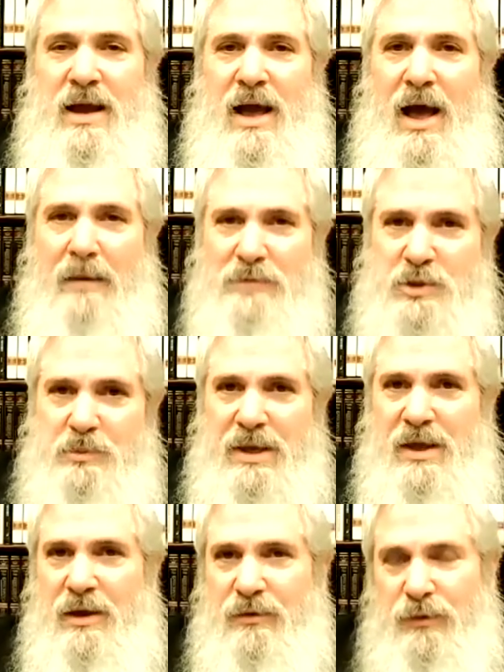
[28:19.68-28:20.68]
I'm
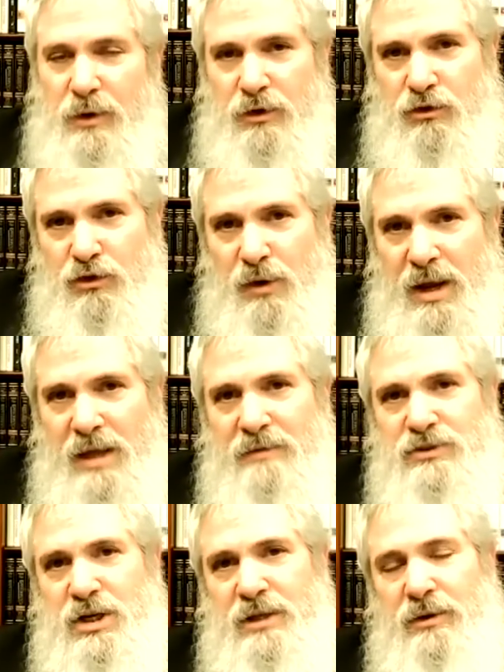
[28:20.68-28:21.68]
speaking for a train of
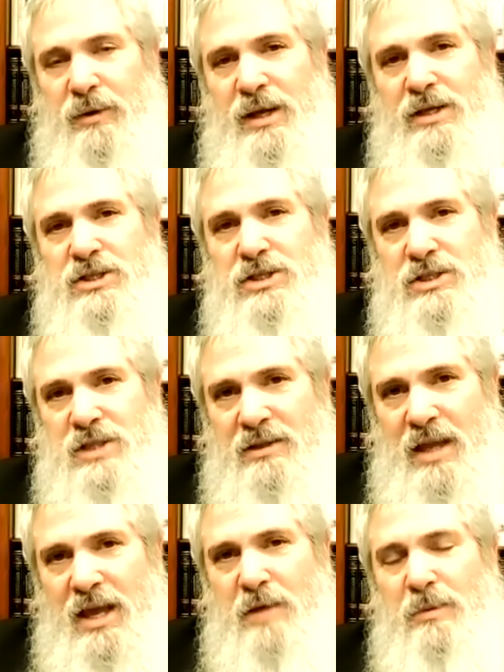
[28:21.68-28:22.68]
generations that
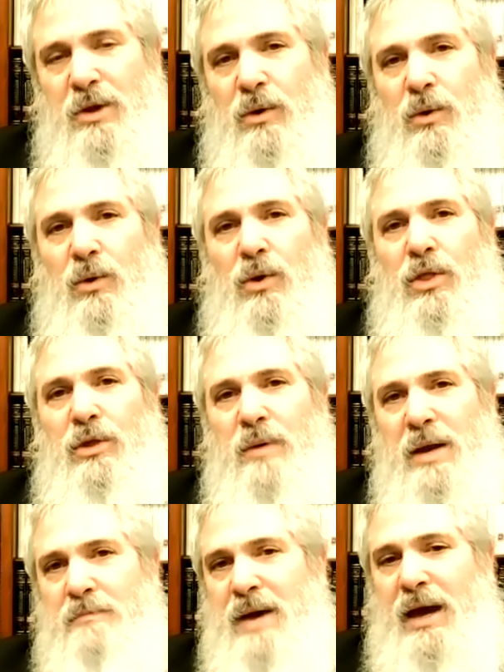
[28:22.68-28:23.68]
take me all the
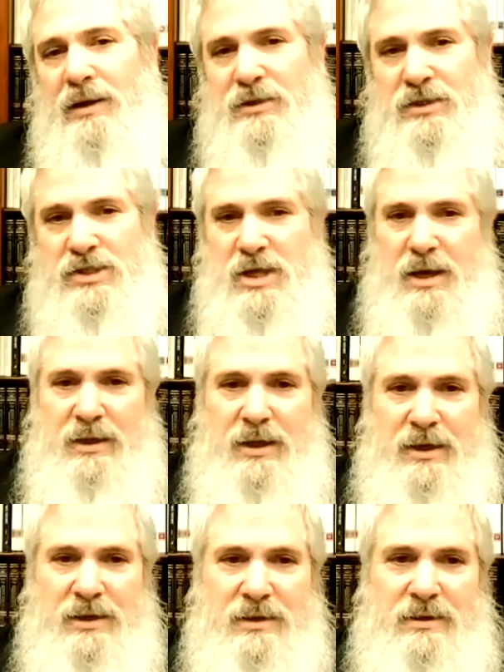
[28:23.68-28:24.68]
way back to Sinai.
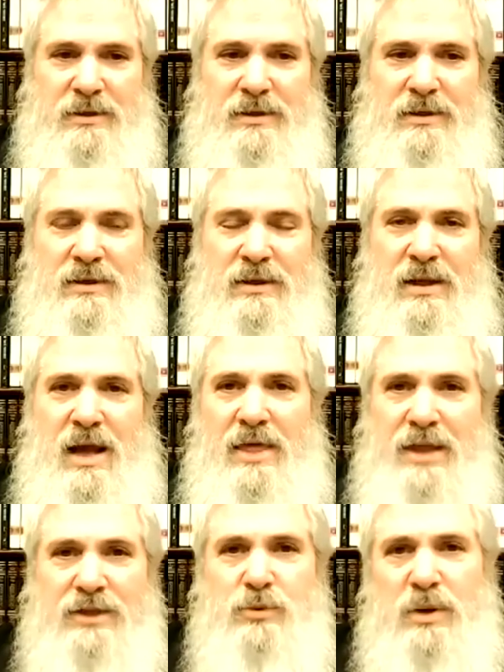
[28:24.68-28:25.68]
And
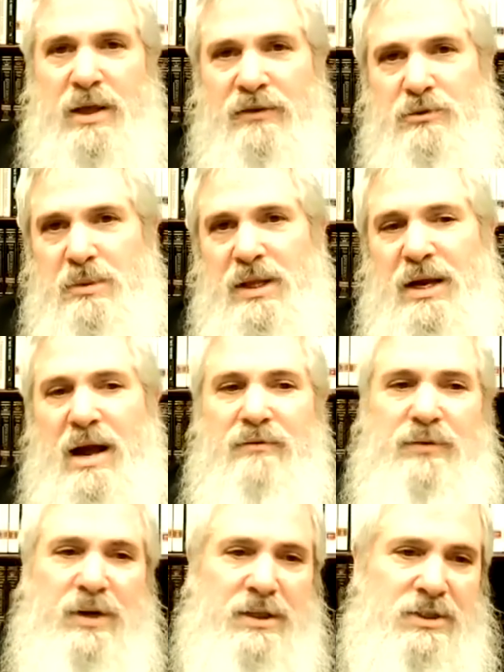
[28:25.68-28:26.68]
that's what gives me the
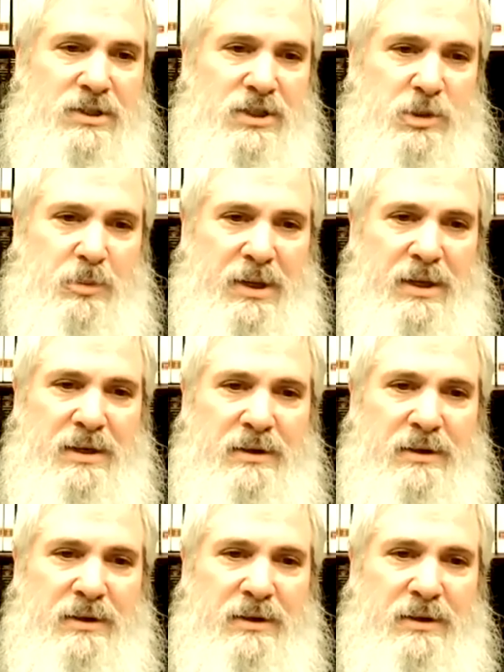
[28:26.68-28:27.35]
confidence to speak.